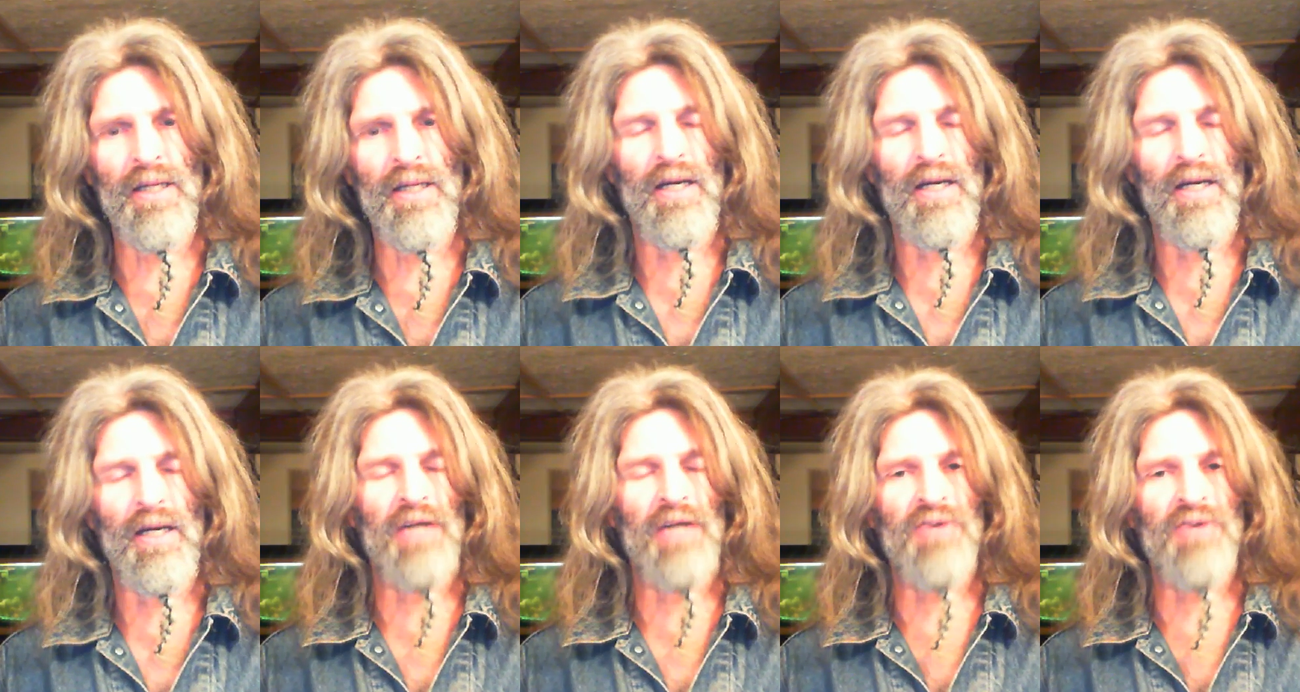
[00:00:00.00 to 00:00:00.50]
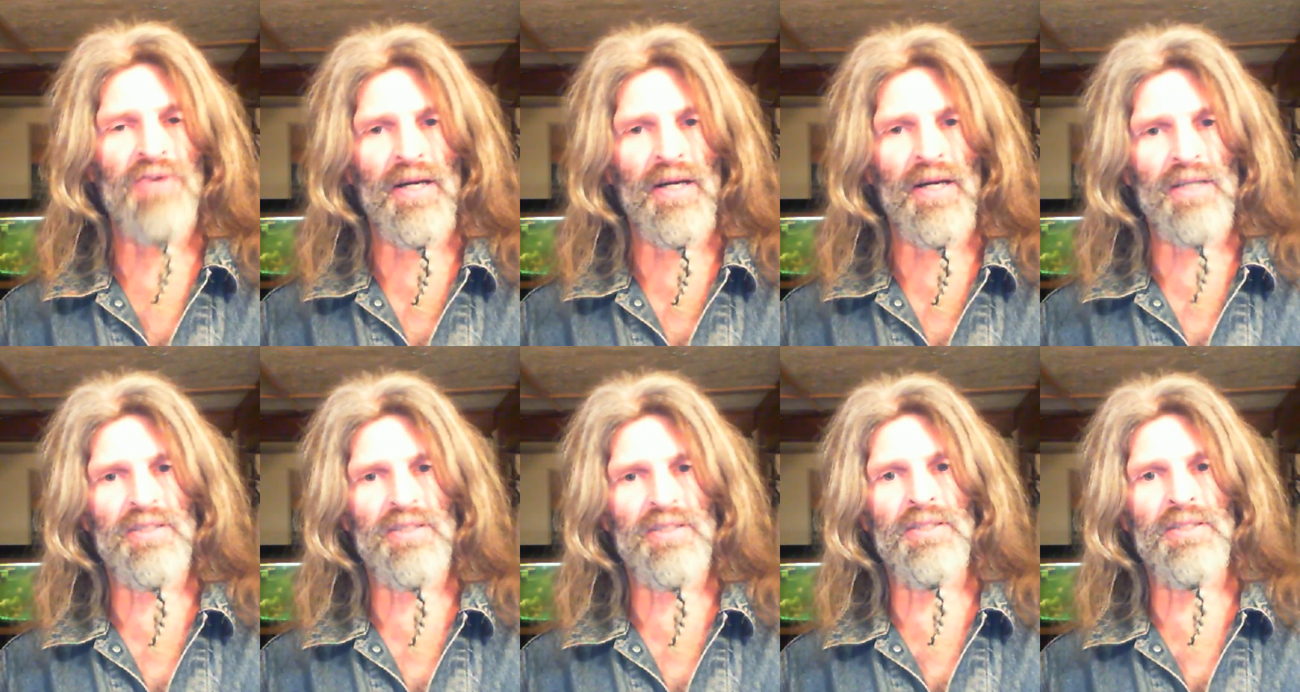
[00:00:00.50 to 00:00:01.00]
I try
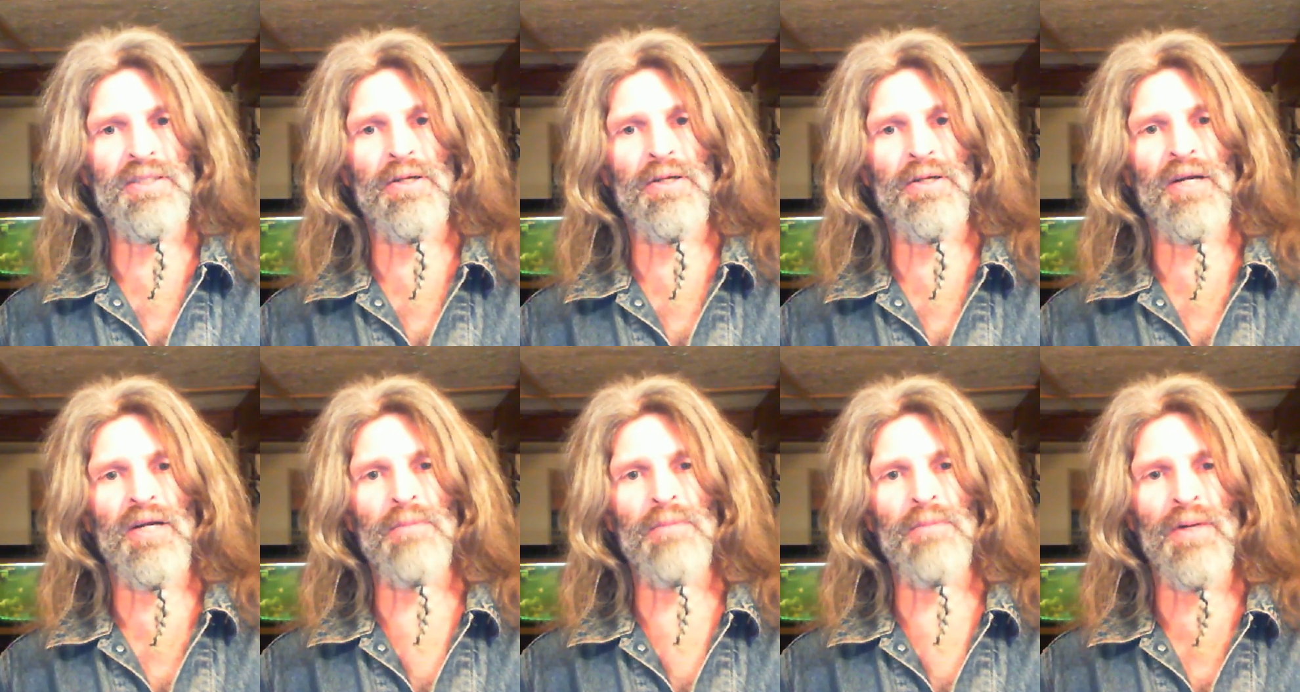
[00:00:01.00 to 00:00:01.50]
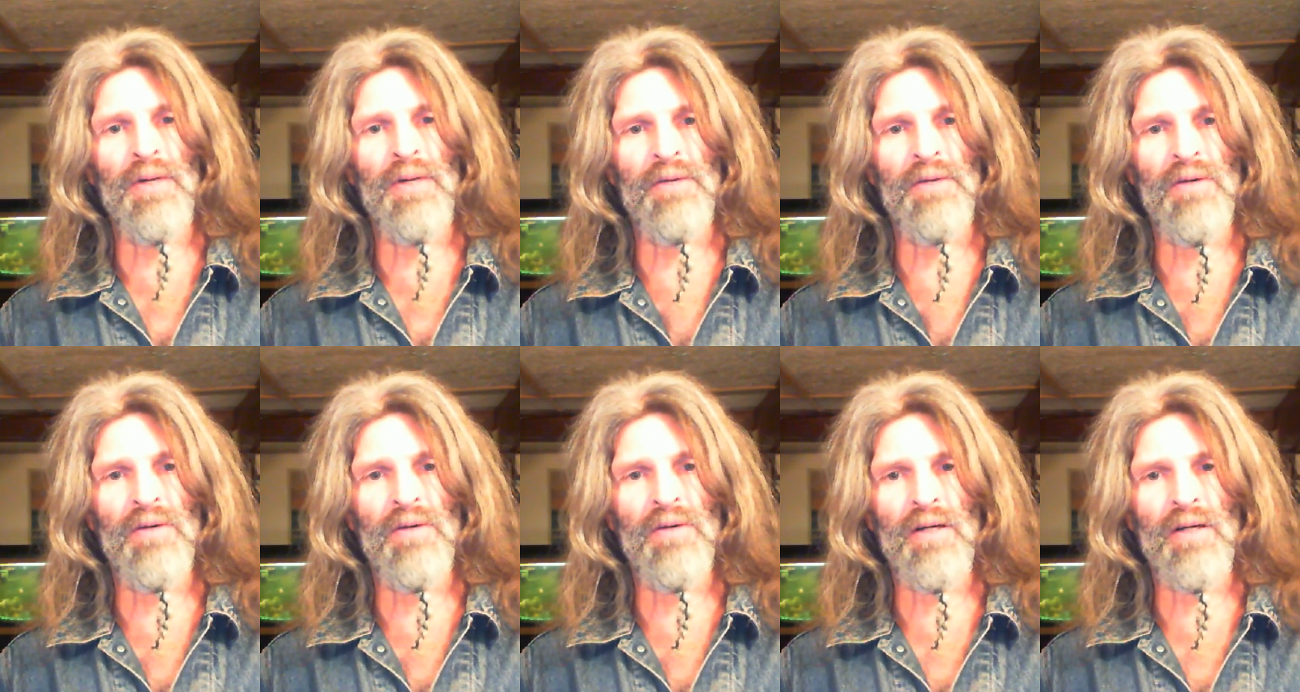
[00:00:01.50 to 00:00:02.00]
not to steer anybody
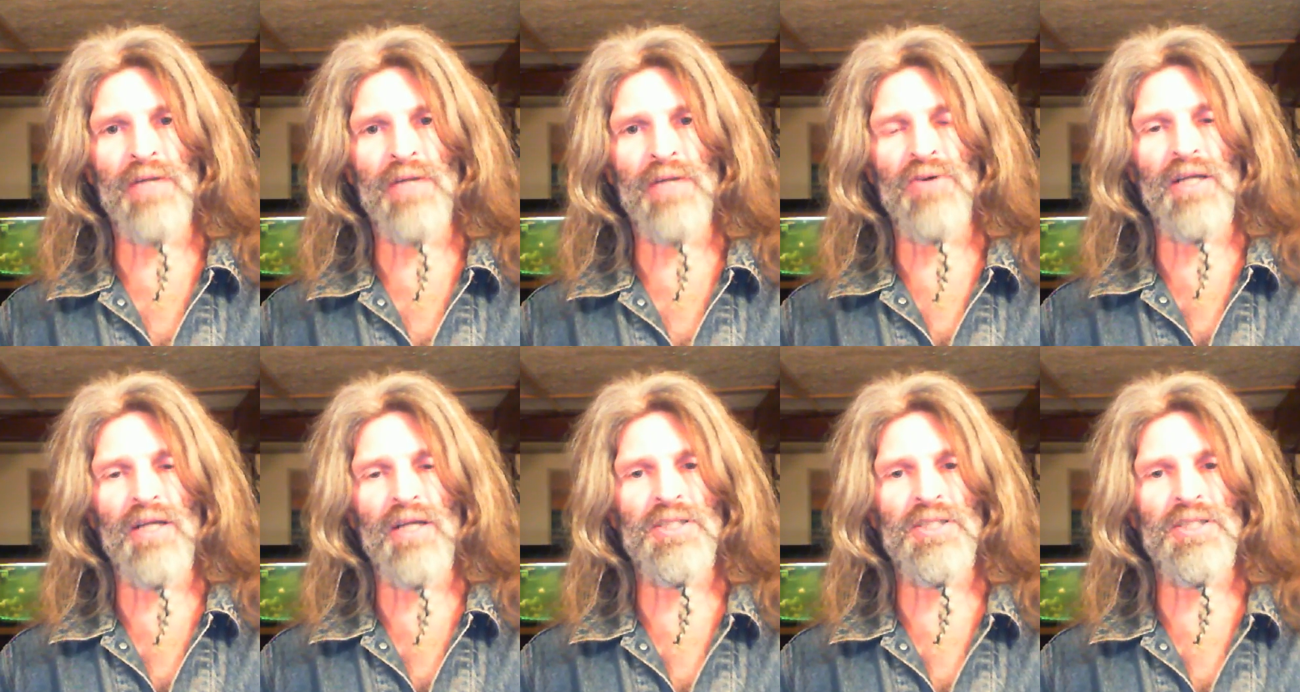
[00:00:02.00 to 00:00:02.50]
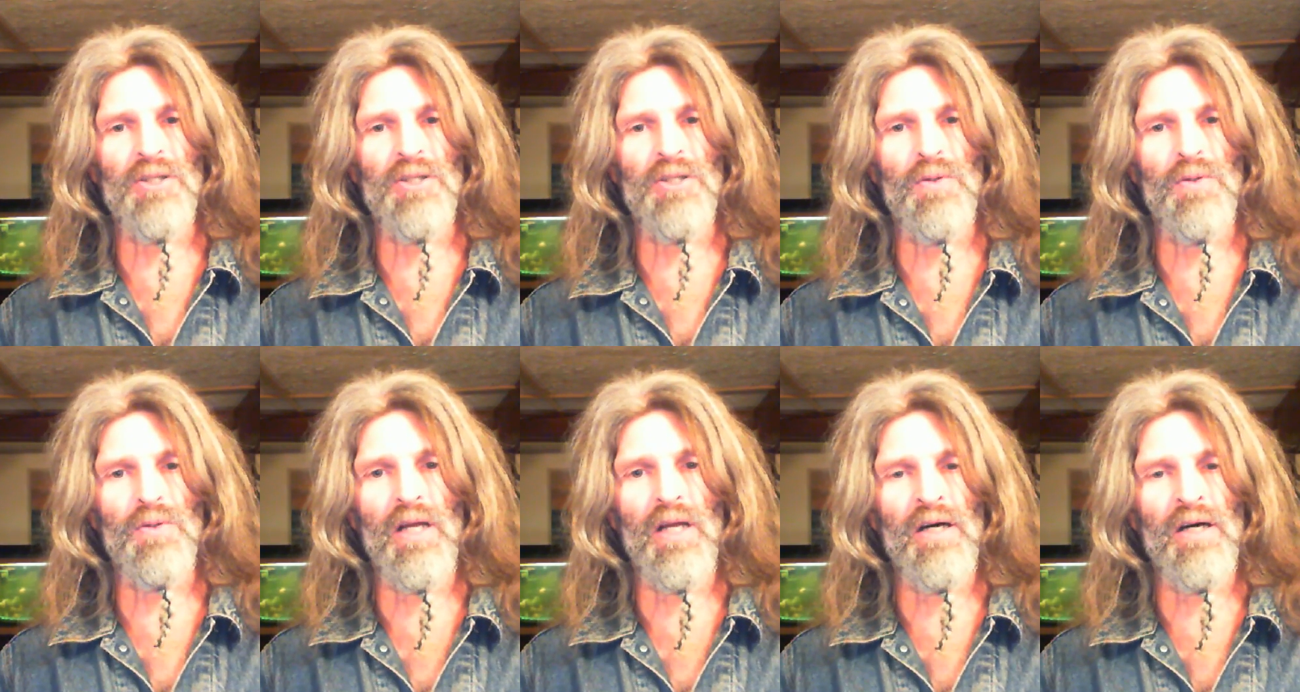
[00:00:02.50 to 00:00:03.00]
wrong. I try to show
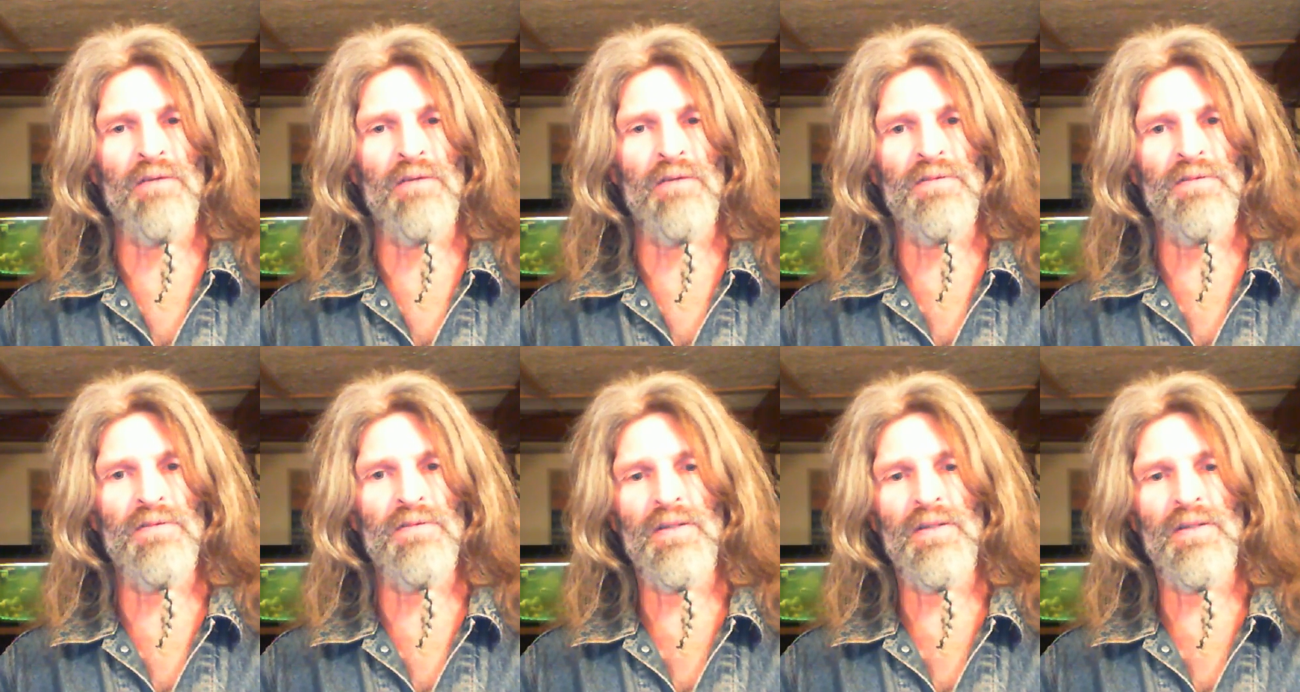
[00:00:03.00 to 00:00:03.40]
love.